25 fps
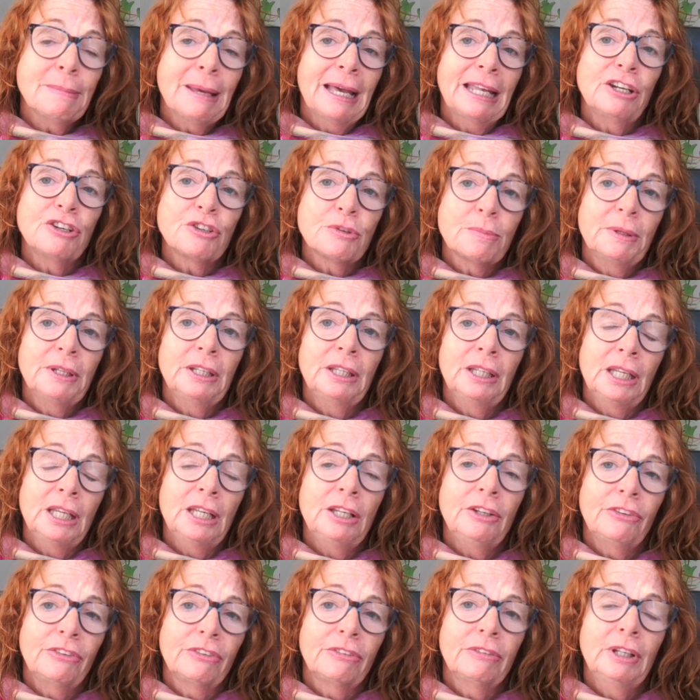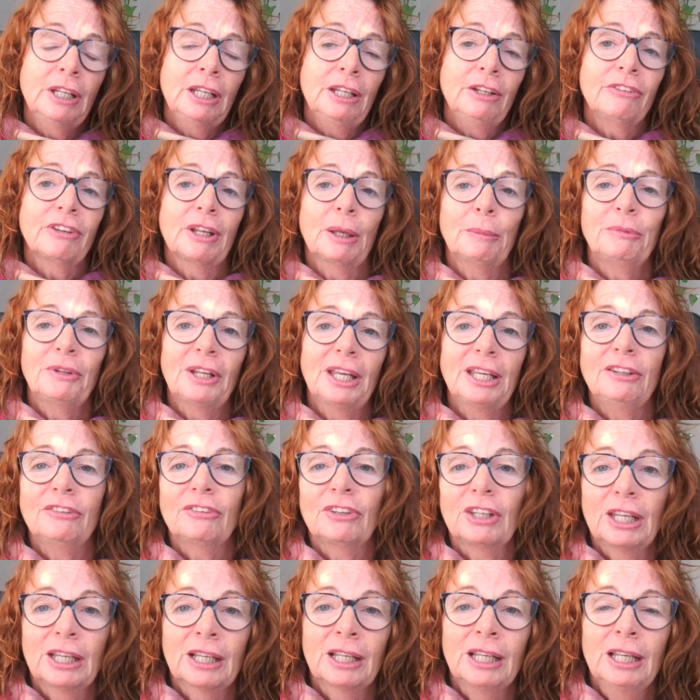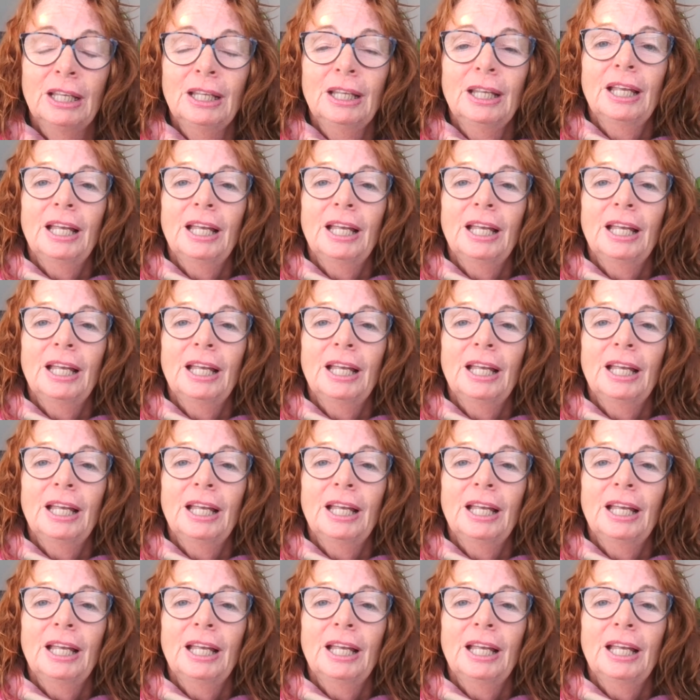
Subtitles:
management needs updating.